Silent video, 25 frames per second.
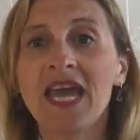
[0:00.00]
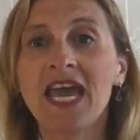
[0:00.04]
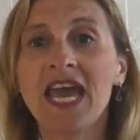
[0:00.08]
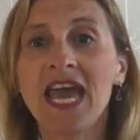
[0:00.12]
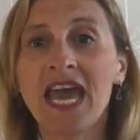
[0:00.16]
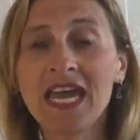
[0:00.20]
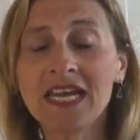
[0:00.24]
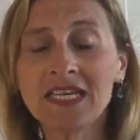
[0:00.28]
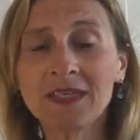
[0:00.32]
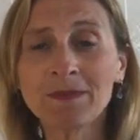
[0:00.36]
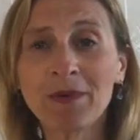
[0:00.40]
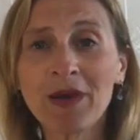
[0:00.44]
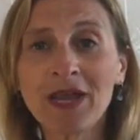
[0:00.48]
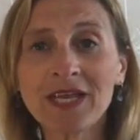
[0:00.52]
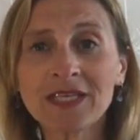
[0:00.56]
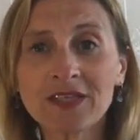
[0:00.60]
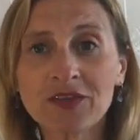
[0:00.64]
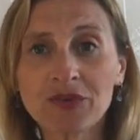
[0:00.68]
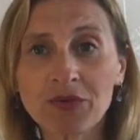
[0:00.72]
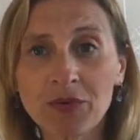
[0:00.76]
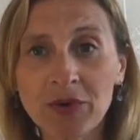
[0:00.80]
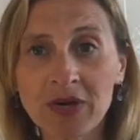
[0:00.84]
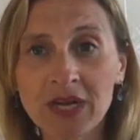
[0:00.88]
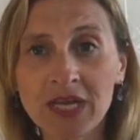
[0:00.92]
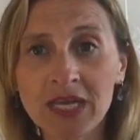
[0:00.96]
X plus
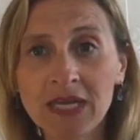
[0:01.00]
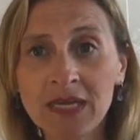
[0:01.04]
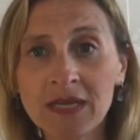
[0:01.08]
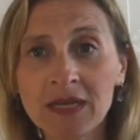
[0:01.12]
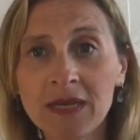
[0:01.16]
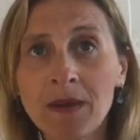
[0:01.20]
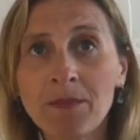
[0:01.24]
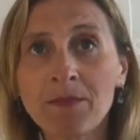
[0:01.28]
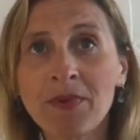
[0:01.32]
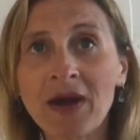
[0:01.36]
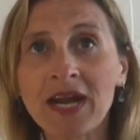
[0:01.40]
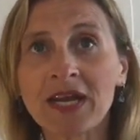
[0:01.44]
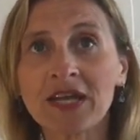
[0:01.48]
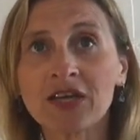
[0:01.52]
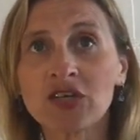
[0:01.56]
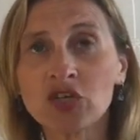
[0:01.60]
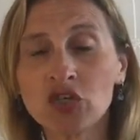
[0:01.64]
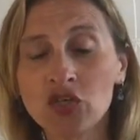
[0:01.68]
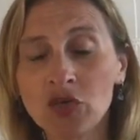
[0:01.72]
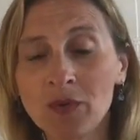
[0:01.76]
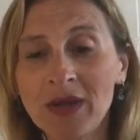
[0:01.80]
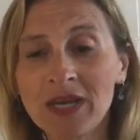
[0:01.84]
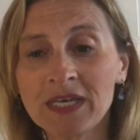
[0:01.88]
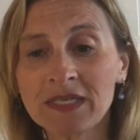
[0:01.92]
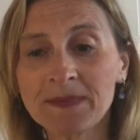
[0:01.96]
3, bracket
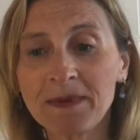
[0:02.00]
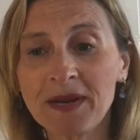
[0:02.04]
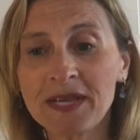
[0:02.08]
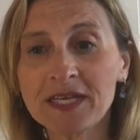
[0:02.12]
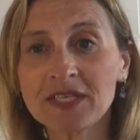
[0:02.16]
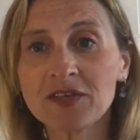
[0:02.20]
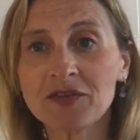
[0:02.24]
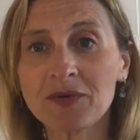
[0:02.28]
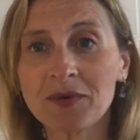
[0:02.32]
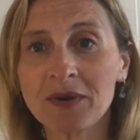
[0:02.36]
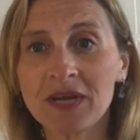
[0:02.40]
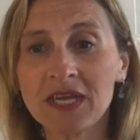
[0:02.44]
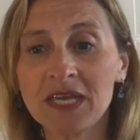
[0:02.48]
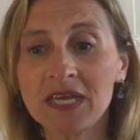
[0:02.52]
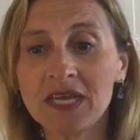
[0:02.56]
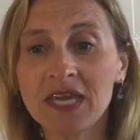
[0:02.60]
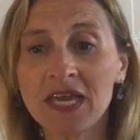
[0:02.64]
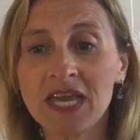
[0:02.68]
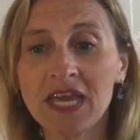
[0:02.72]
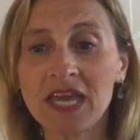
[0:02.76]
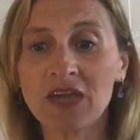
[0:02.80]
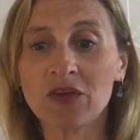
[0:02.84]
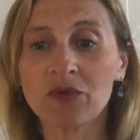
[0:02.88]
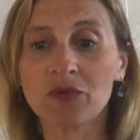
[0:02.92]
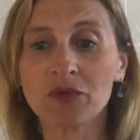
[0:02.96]
2x plus 3
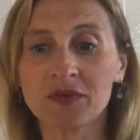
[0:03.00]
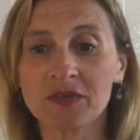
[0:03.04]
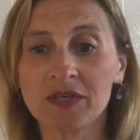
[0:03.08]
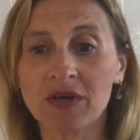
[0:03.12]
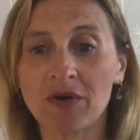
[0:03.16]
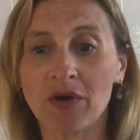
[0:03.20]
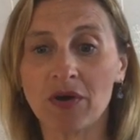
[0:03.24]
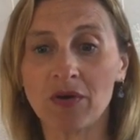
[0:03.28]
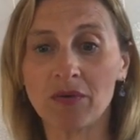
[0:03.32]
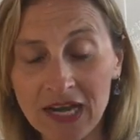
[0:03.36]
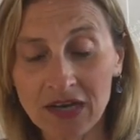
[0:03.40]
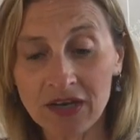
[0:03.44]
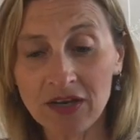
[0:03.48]
equals 0.